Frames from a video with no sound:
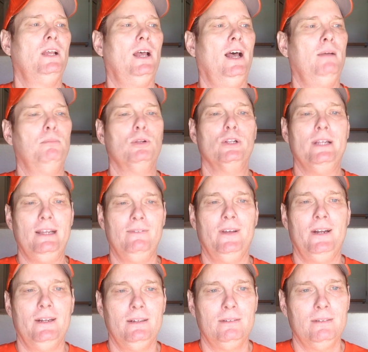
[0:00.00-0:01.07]
I believe
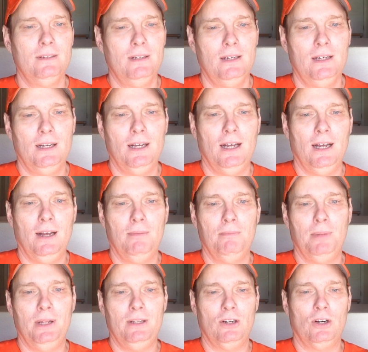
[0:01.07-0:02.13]
in it.
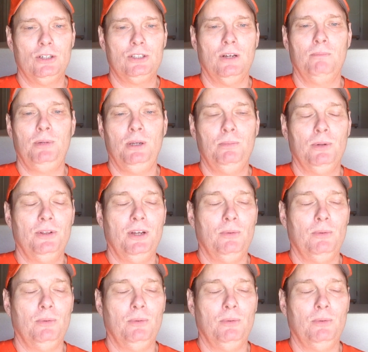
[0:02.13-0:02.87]
But there are some people